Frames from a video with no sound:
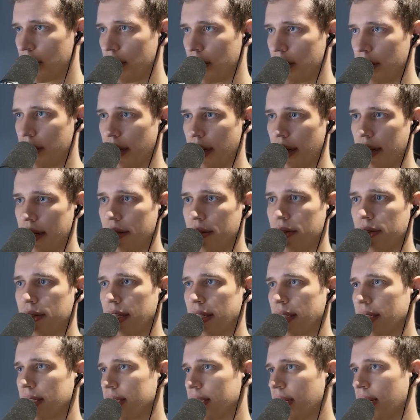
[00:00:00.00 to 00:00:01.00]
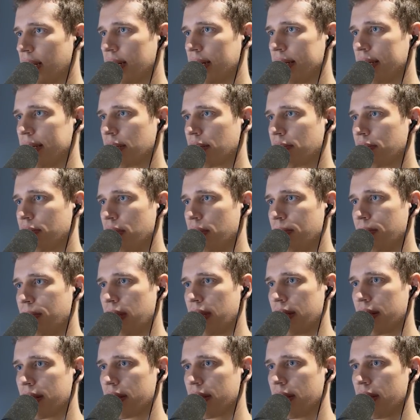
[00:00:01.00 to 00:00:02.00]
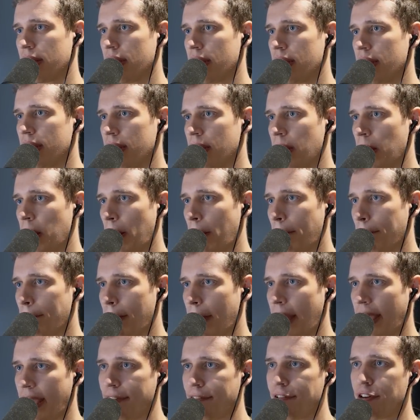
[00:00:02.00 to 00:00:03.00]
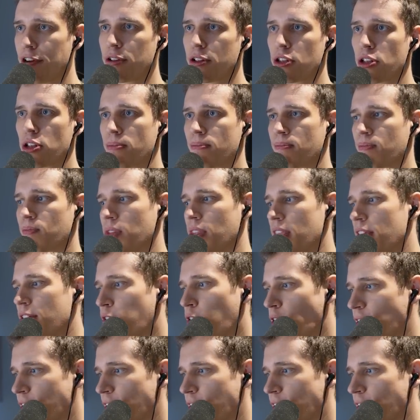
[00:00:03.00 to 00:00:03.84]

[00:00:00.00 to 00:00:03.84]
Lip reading: that I don't necessarily agree with. Now, if you want